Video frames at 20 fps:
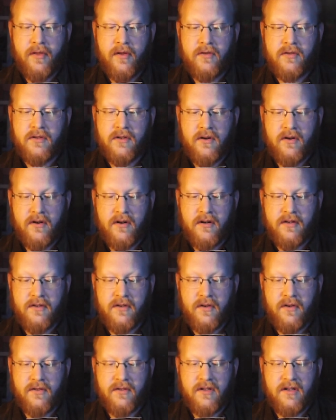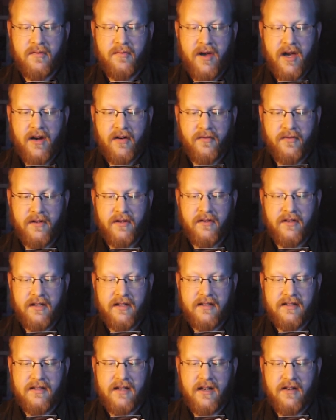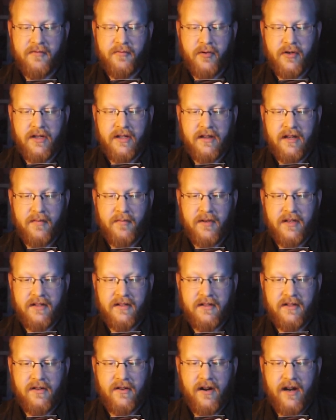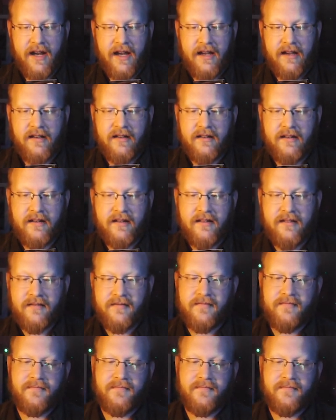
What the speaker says: put those cards onto the battlefield instead of putting them into your hand.